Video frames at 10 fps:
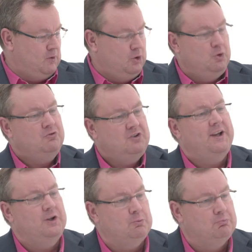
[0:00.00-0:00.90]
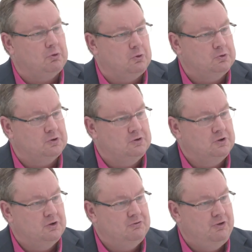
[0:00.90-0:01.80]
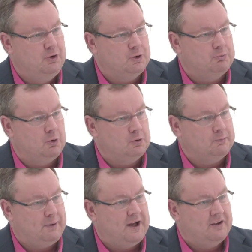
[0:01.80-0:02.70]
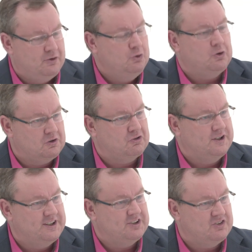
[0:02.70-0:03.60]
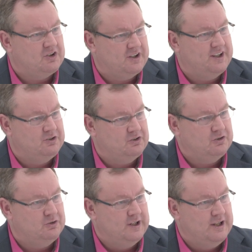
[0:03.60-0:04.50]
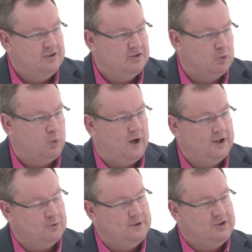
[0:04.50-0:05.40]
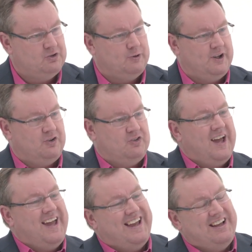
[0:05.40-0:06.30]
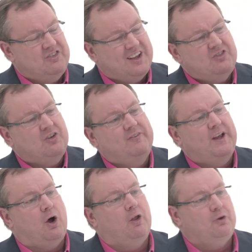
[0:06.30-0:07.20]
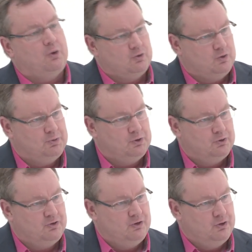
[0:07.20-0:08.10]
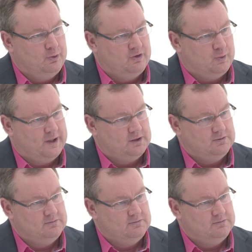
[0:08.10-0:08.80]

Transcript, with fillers: You've taken a broader view and a broader path. You're not afraid to get stuck into sort of wider industry issues. Is that something other entrepreneurs should do as well?